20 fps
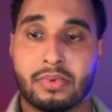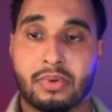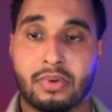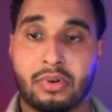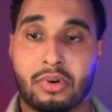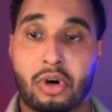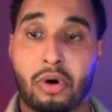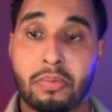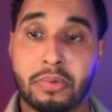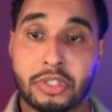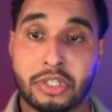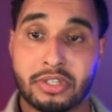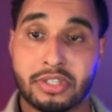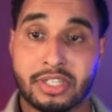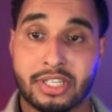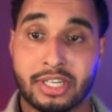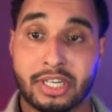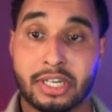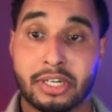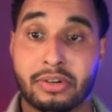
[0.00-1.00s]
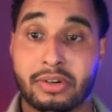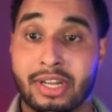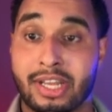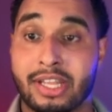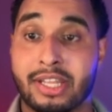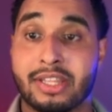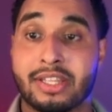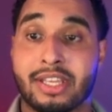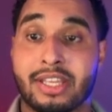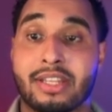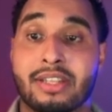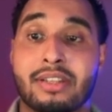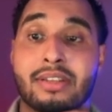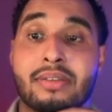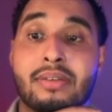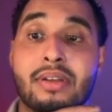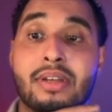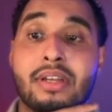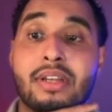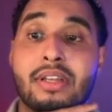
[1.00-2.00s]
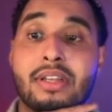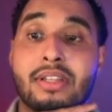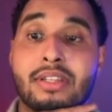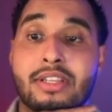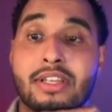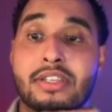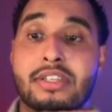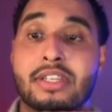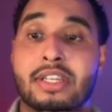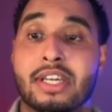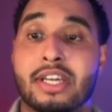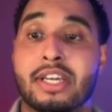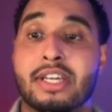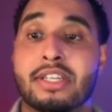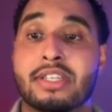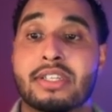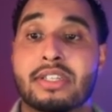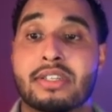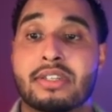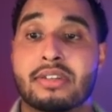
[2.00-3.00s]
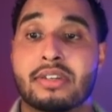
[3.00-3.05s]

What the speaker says: options here, and in this case